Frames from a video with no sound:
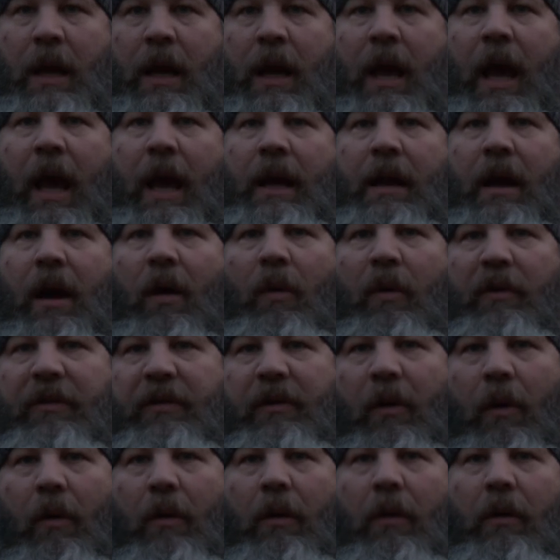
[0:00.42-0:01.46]
Hey y'all, what's
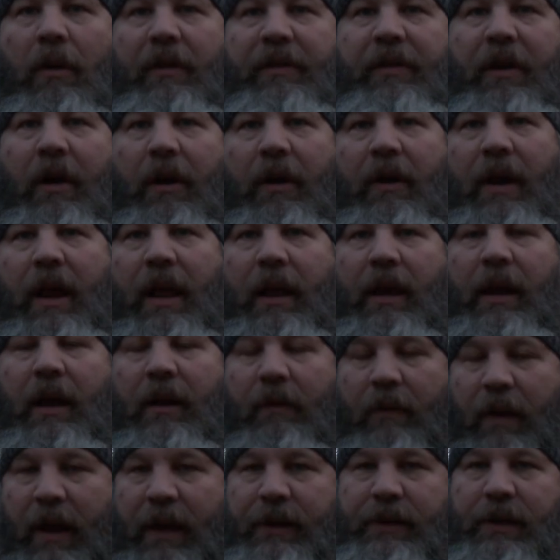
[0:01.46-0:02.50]
going on? It's Hunter Elliott
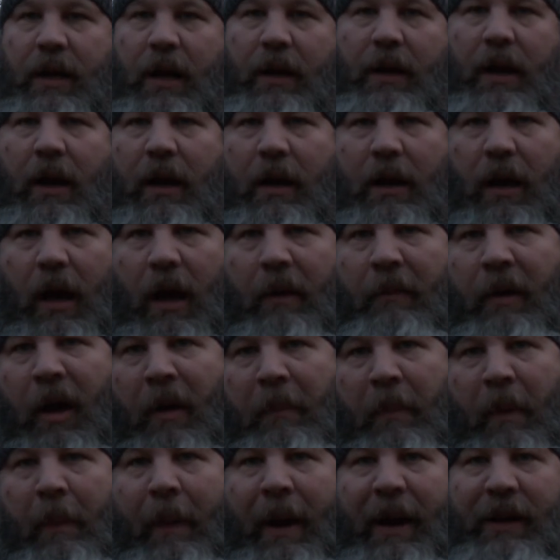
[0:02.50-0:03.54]
here, rangehot.com.
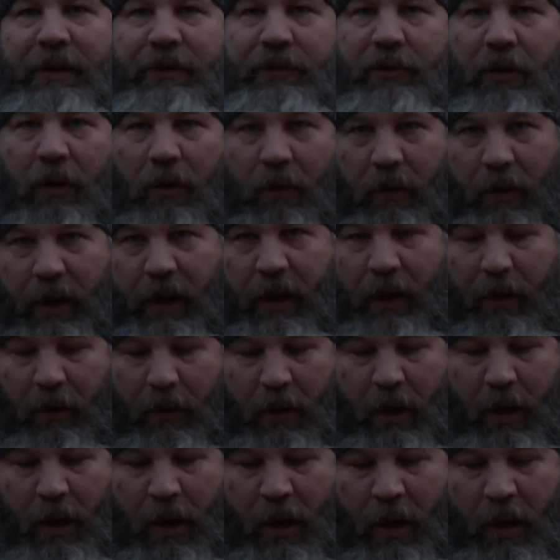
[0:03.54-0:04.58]
Hope everybody's doing well.
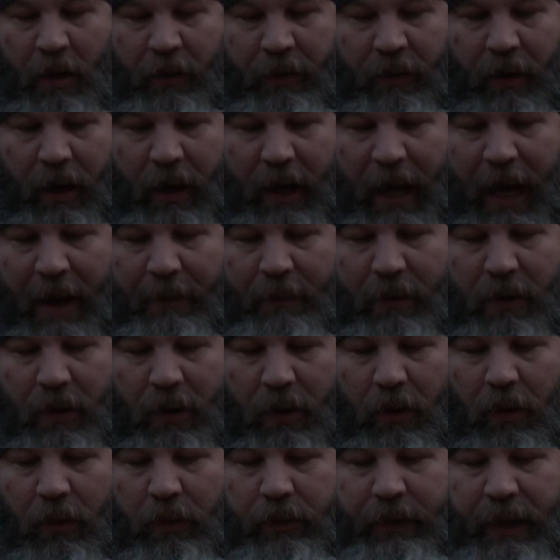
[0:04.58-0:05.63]
So I got my
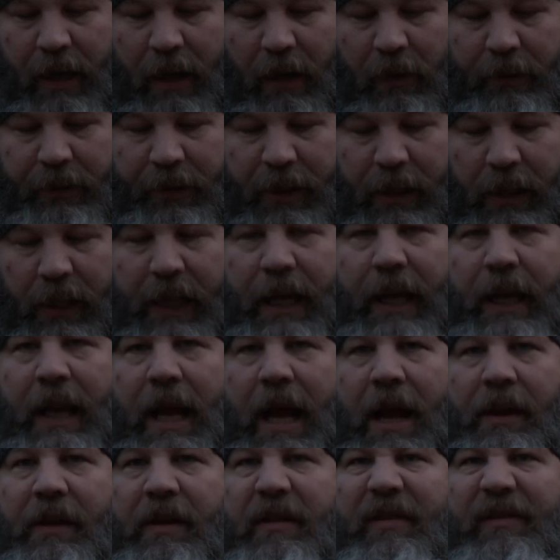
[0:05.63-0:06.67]
old Delta Elite
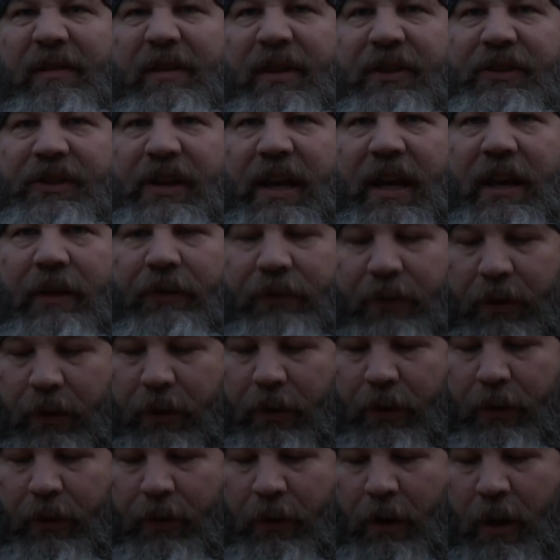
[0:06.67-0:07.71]
out. This is the Gen
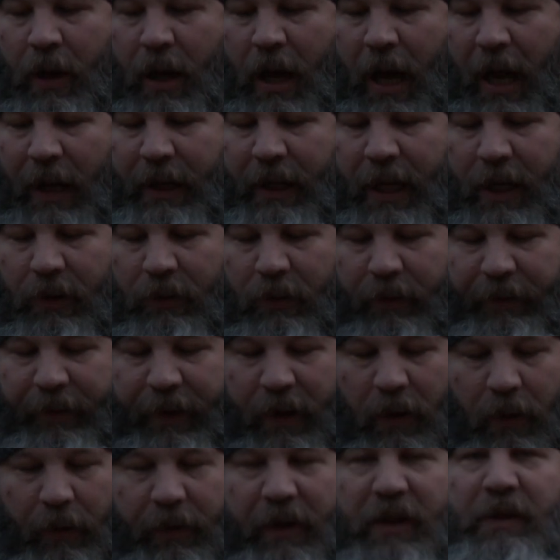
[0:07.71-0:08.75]
2. I did a
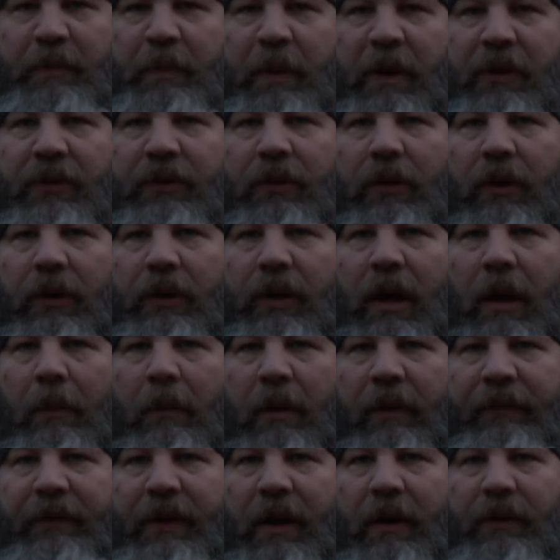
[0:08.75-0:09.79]
review on this pistol a
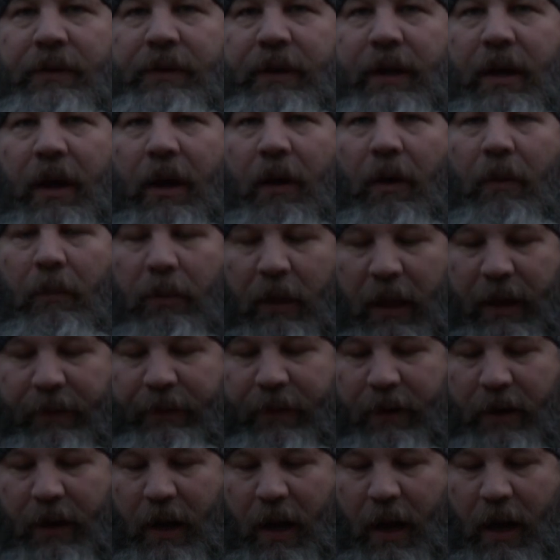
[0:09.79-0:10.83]
number of years ago, believe
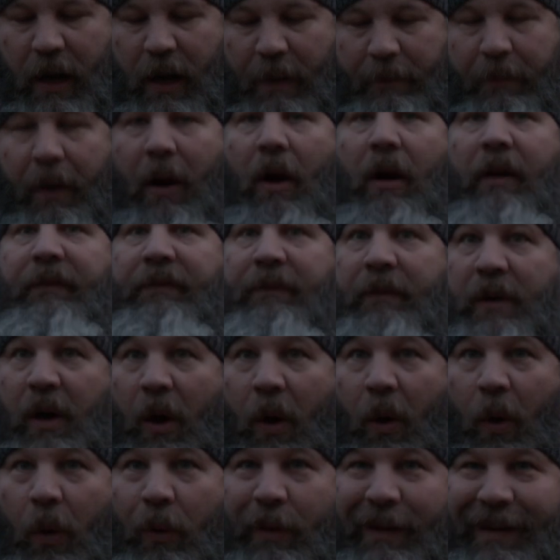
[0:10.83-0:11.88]
it or not. I bought it from
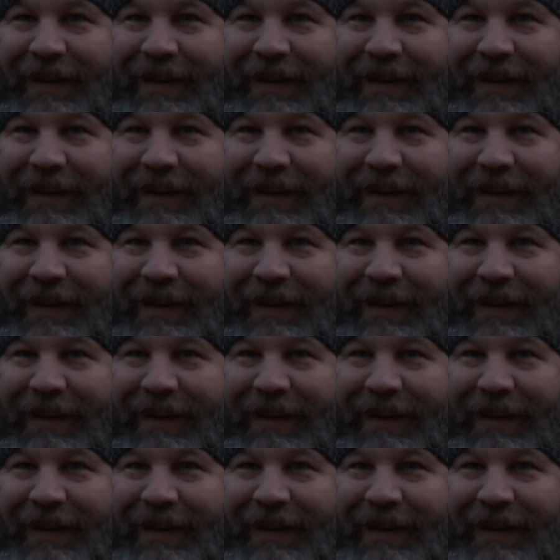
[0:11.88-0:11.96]
Colt,